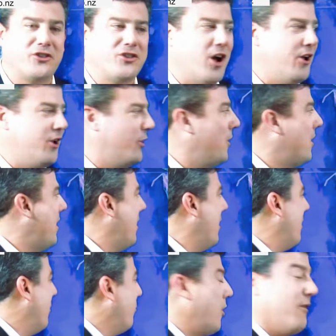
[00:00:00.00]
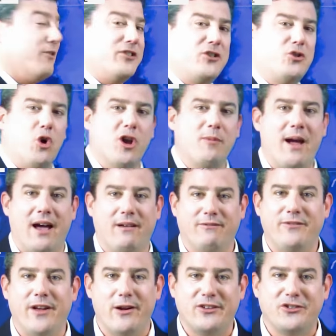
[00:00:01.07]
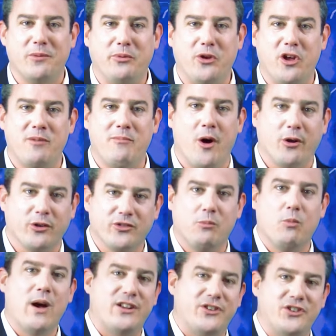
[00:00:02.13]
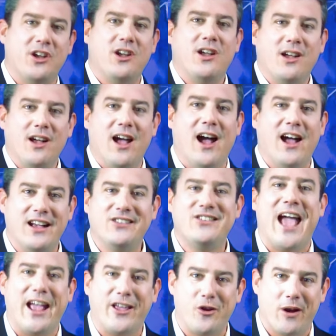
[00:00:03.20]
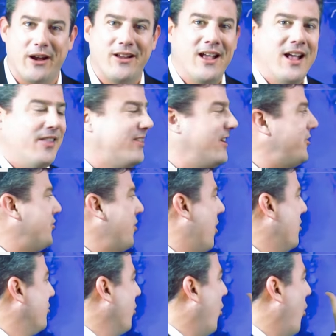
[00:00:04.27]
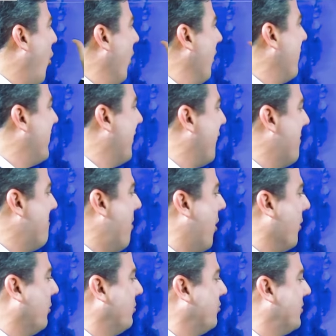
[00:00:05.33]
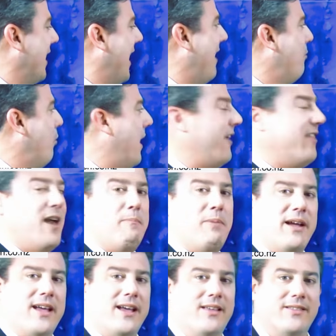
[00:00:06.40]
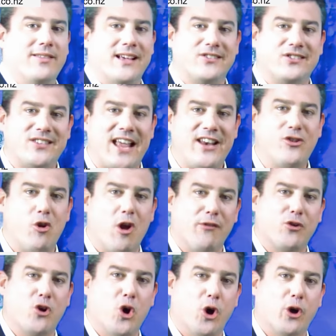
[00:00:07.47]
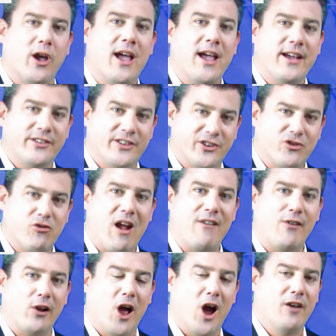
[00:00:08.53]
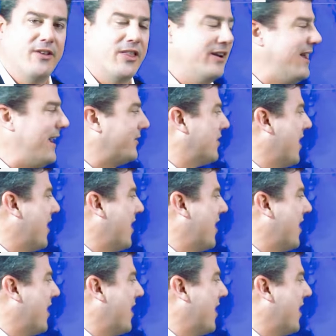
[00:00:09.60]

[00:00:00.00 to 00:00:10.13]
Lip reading: to show you. We obviously talk about various computer models and which is accurate. This shows all of the different models and where they're picking the center of Cook to travel over the next